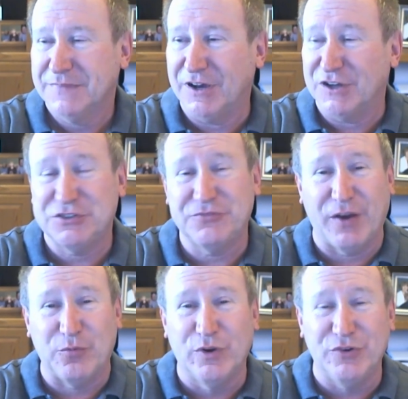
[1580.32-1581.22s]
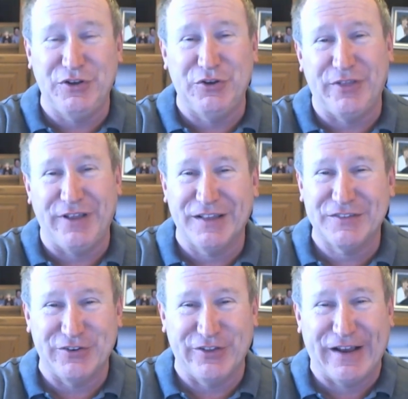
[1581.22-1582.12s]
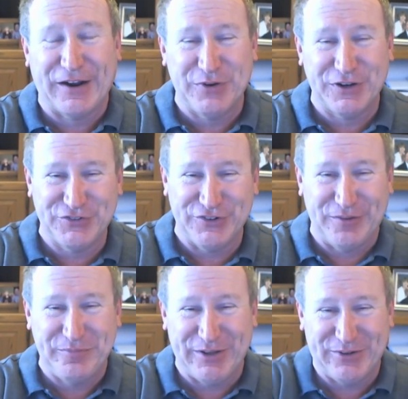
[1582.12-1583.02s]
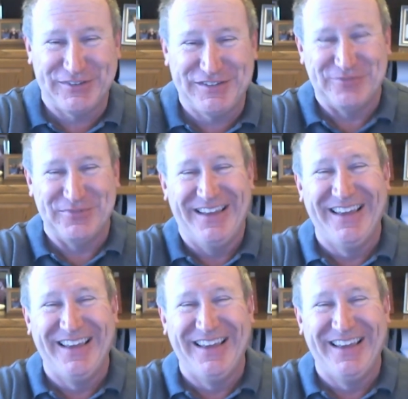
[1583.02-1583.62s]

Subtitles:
gosh, if I really knew the answer to that question, I'd be able to